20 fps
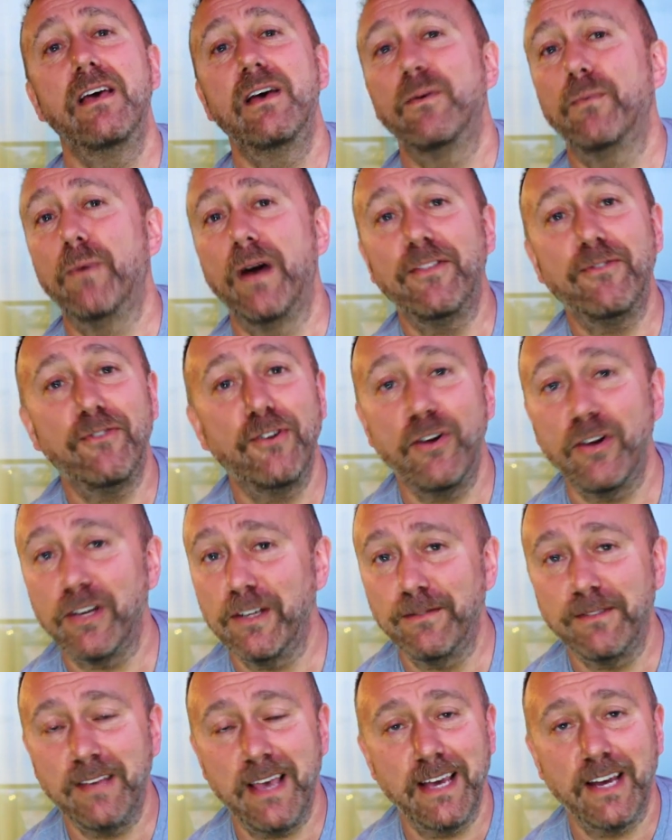Whether or not
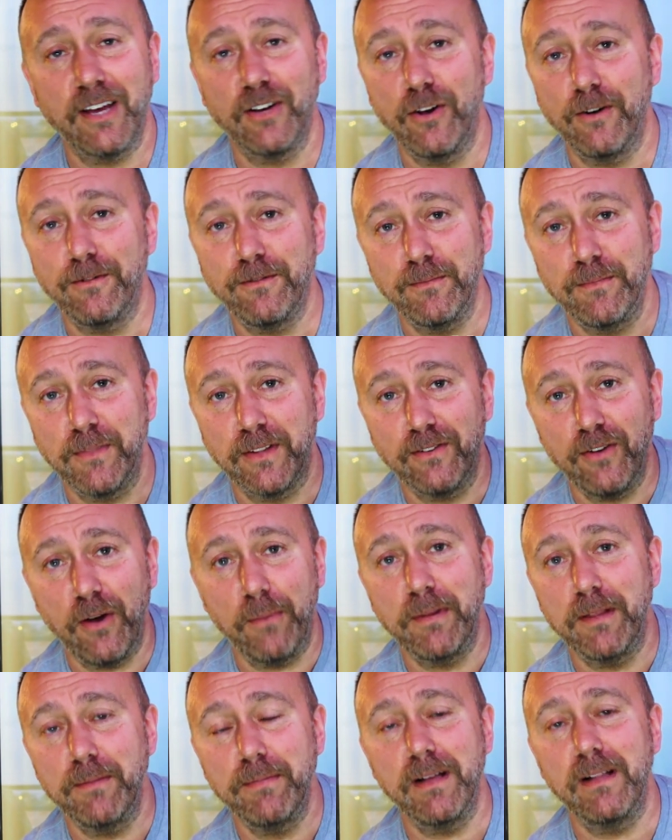you've taken off from the
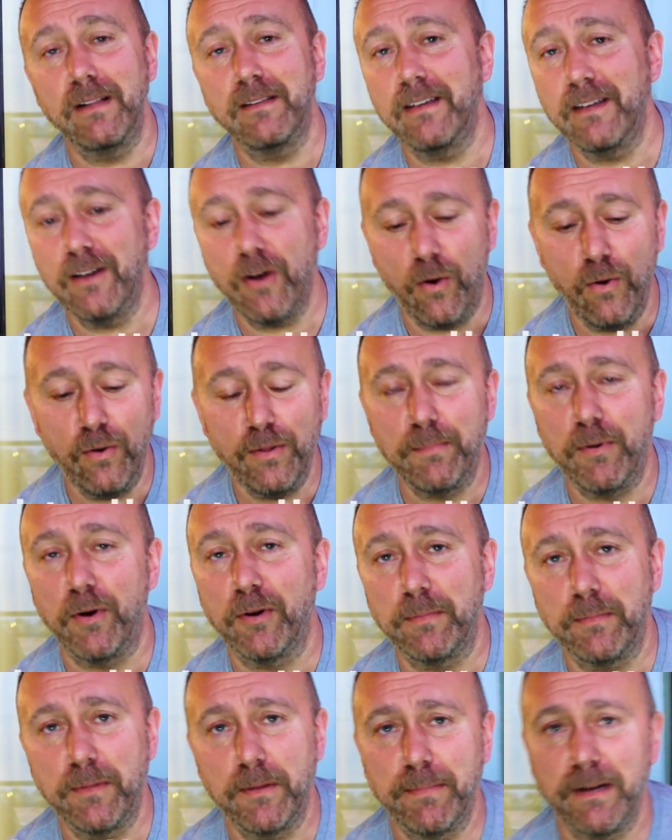top of the building or the
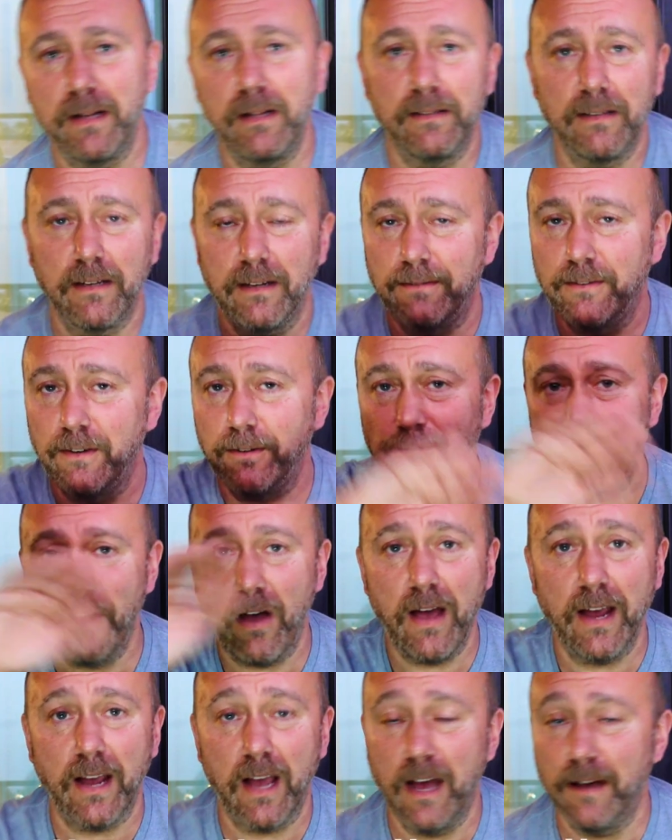bottom of the building, if you're
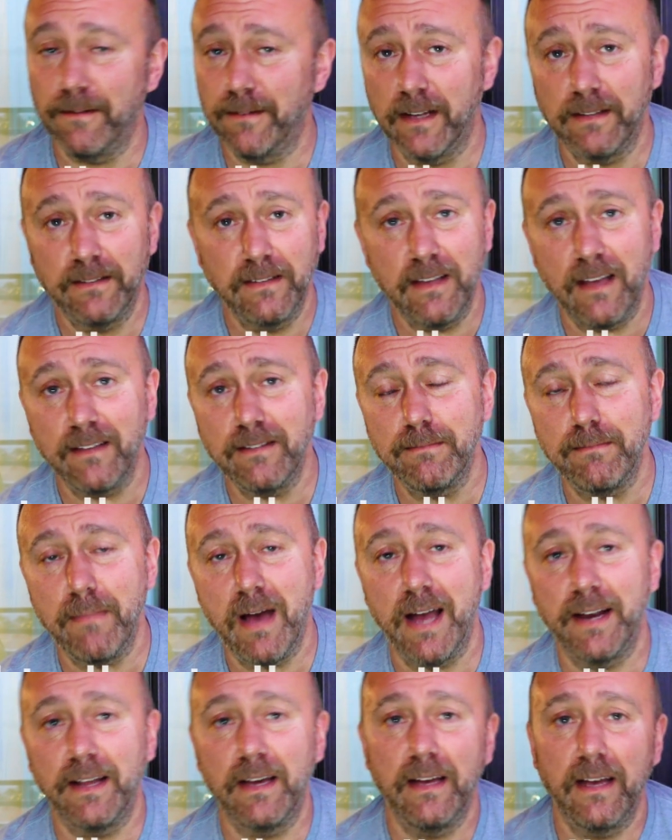flying over, doesn't
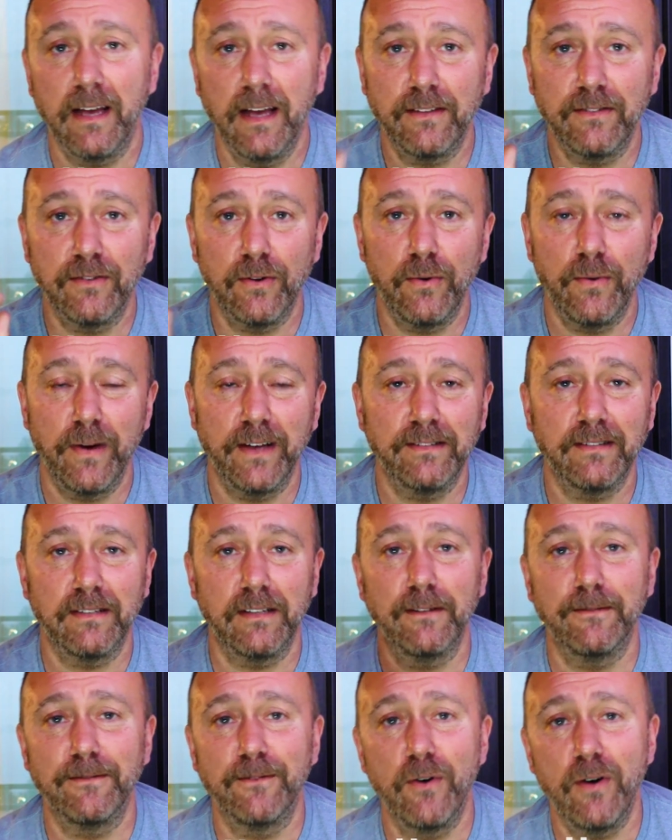matter. It's always
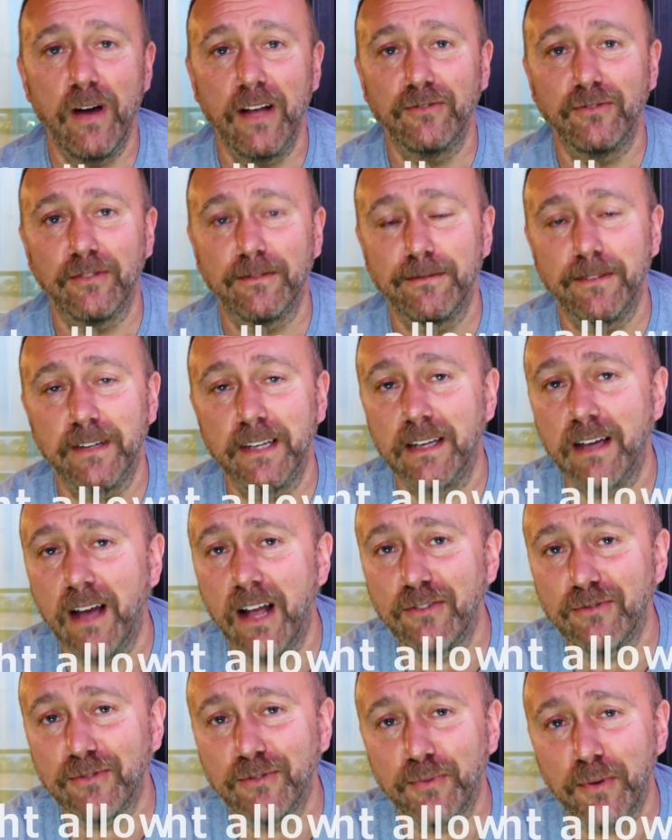still 400 feet,
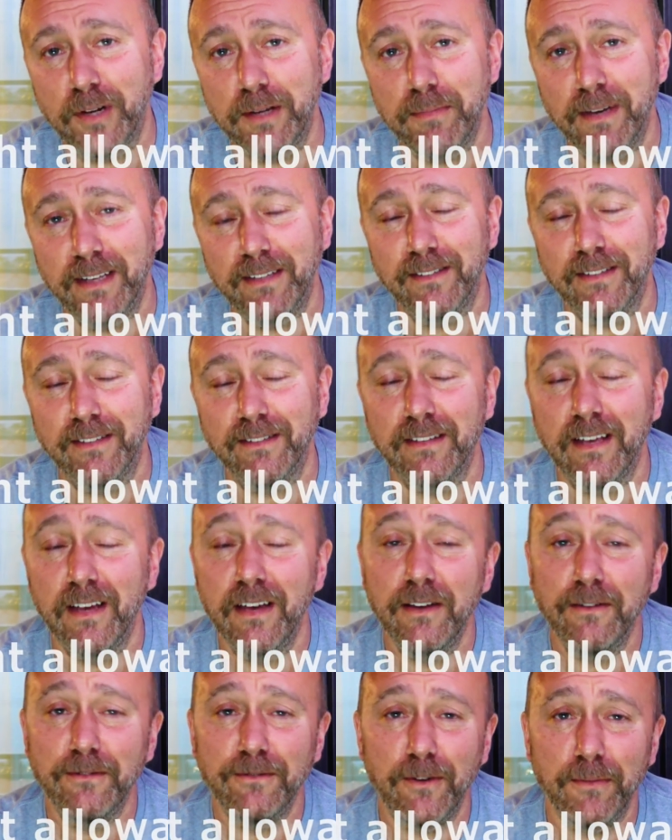120 meters
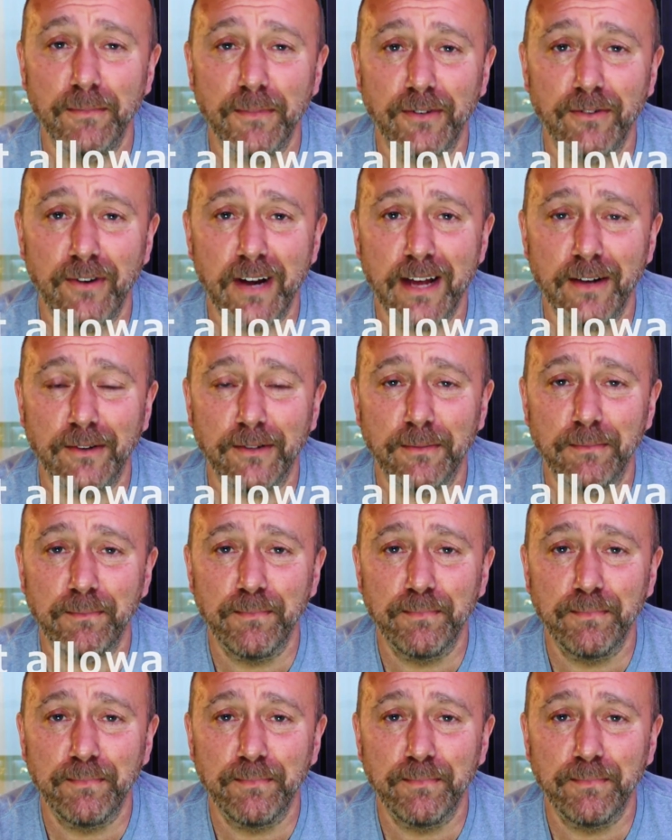from the ground.